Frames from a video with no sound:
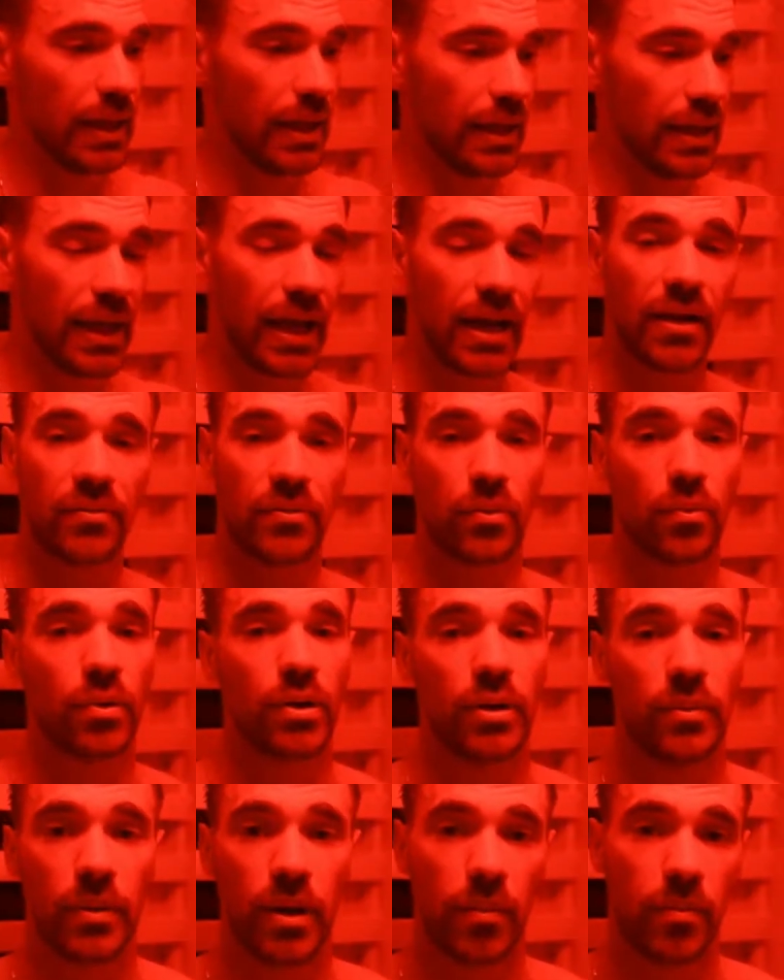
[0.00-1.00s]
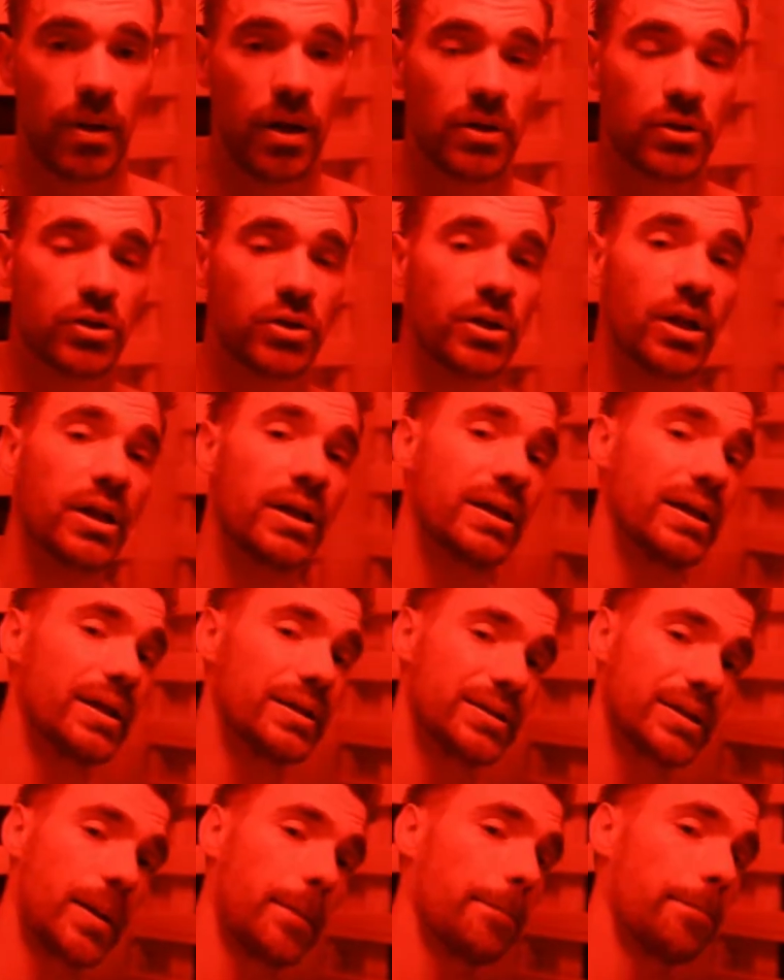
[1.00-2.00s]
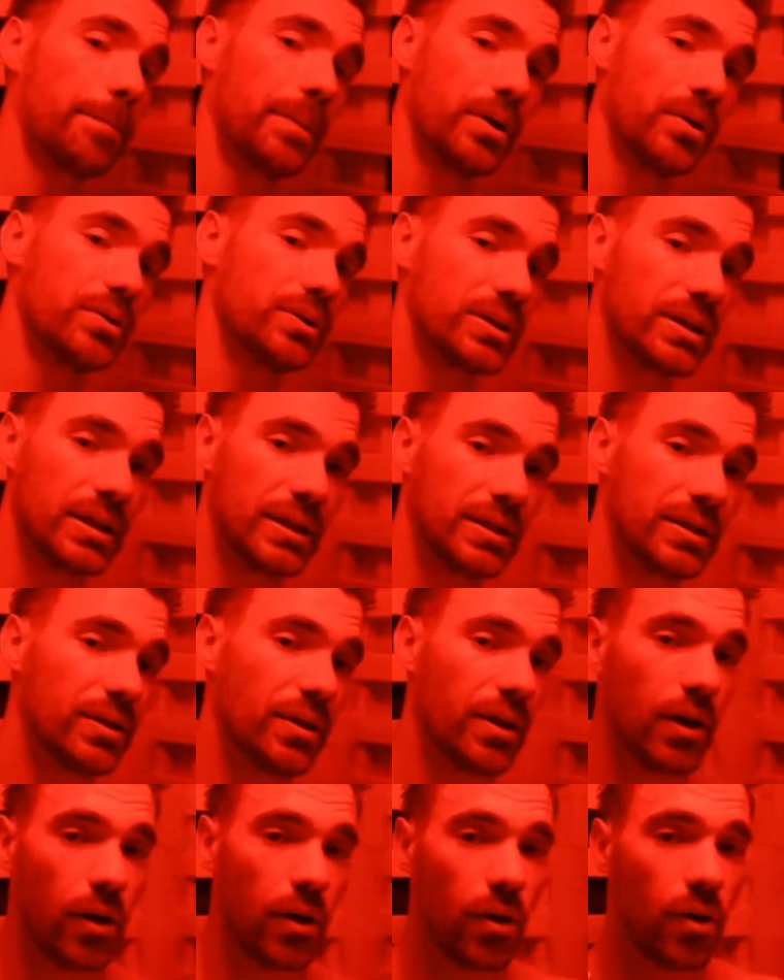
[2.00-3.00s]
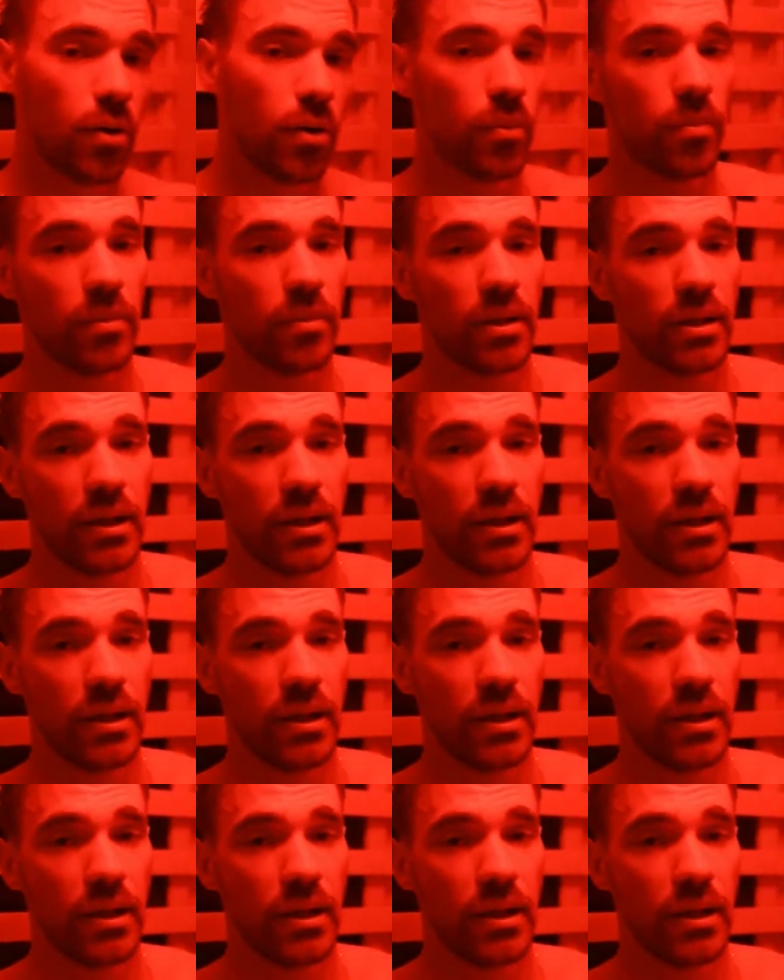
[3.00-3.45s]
and not have to worry about much. It's not built into the home.